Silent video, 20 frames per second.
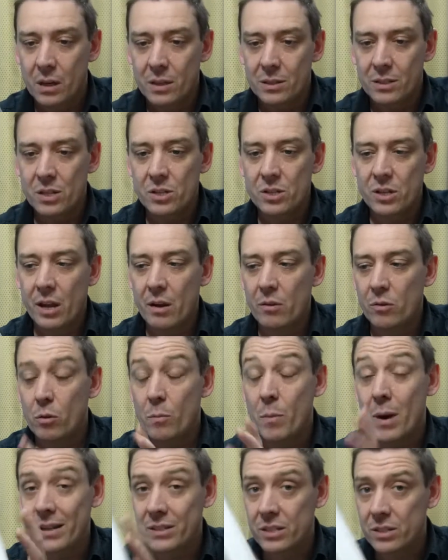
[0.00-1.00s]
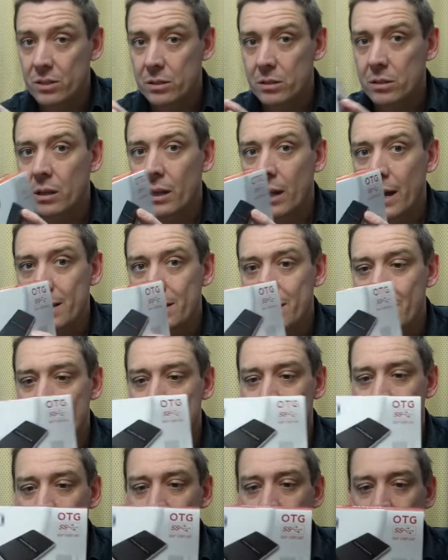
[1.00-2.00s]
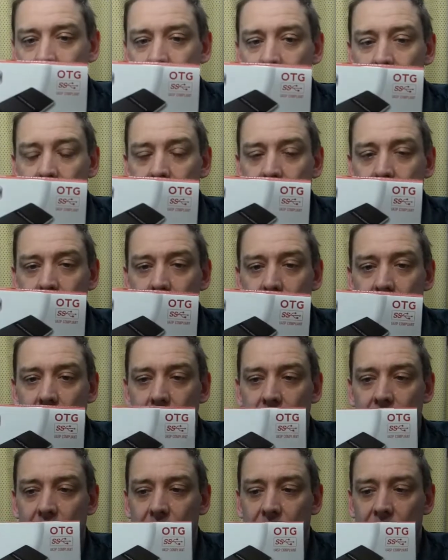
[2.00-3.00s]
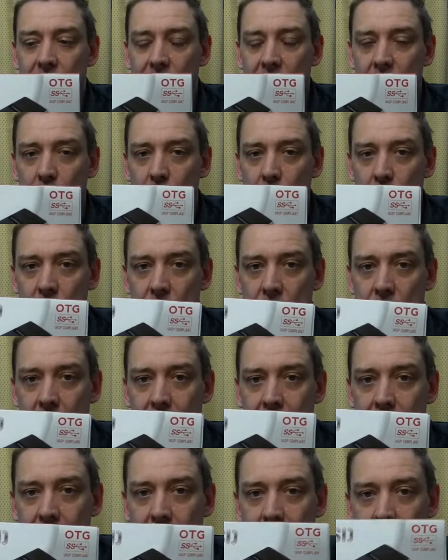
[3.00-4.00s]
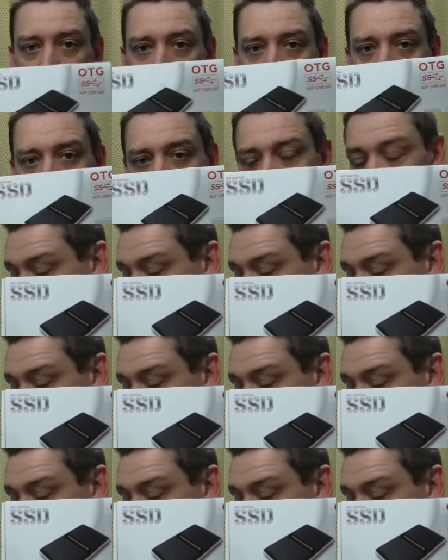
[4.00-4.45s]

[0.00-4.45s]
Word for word: discount, or My Digital SSD is the I think the Facebook site, is